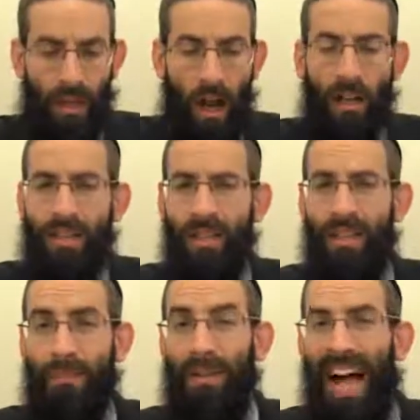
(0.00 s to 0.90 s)
until
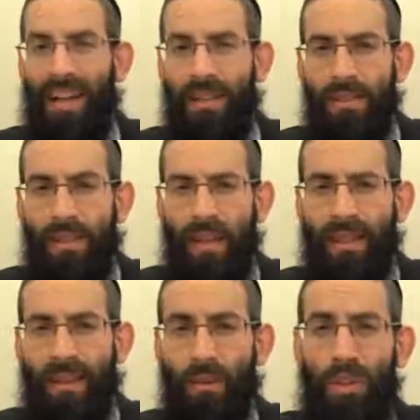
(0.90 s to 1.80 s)
it blackens, and
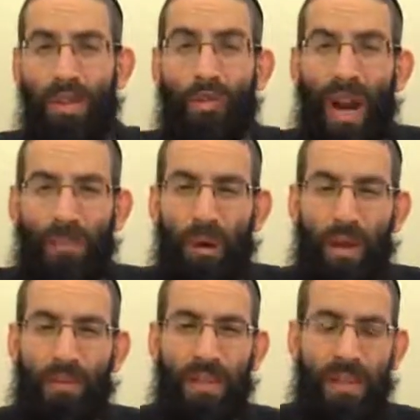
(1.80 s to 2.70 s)
then they would scrape
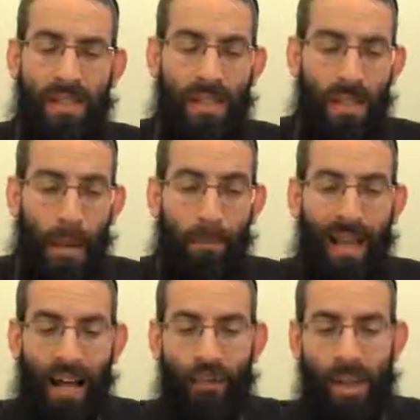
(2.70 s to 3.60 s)
off this
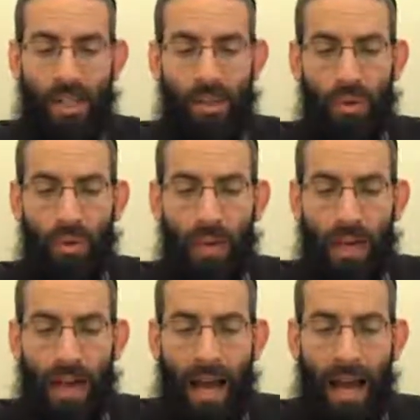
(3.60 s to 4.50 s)
black residue
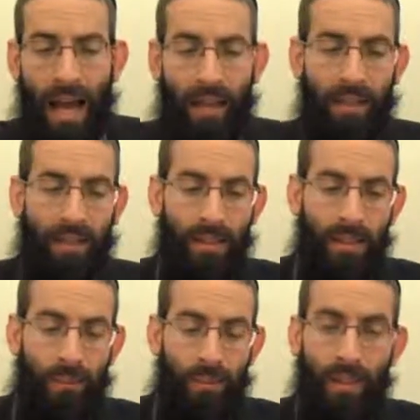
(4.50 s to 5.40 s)
and
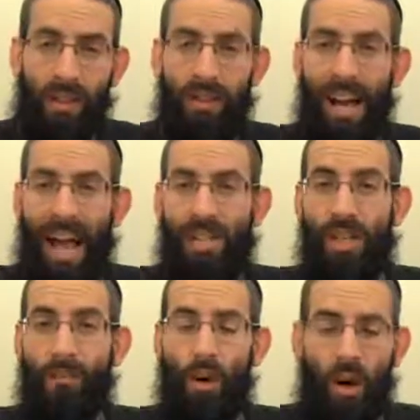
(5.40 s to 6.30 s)
uh, put in, add
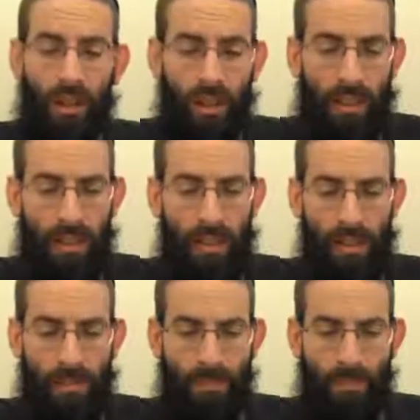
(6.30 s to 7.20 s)
some more oil into
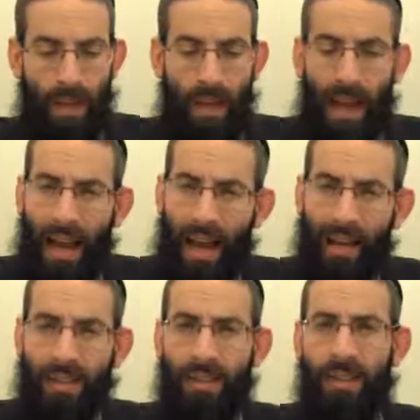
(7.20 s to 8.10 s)
this,
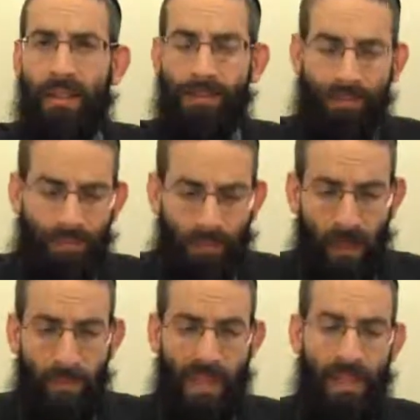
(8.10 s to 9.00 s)
and uh,
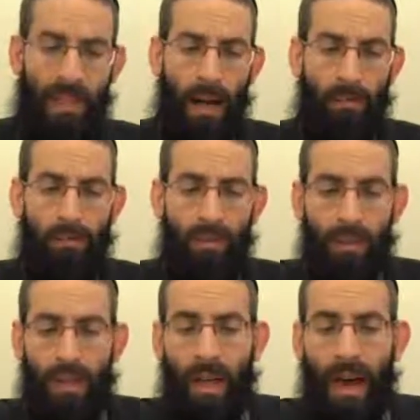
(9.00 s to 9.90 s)
mix it up,
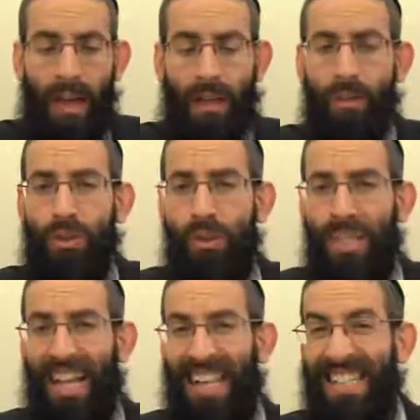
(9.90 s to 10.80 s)
and they would use
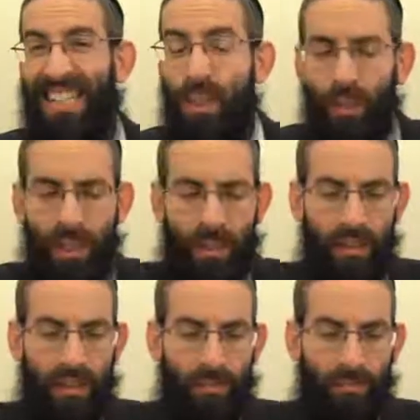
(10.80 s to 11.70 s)
it as an
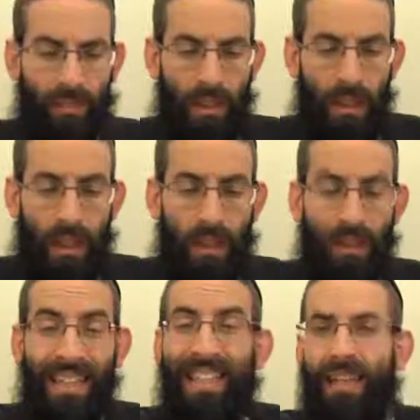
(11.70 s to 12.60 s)
ingredient in
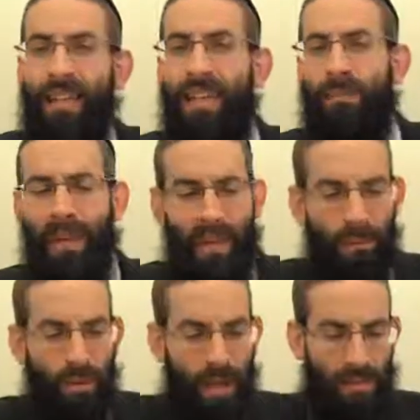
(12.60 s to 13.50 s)
the ink, ink making
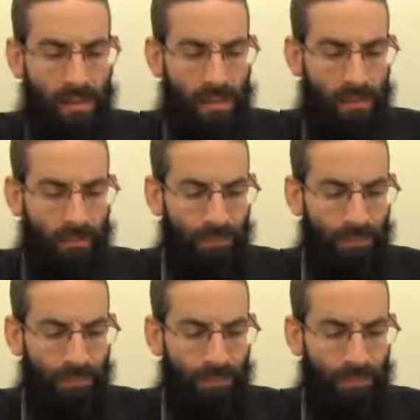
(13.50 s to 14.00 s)
process.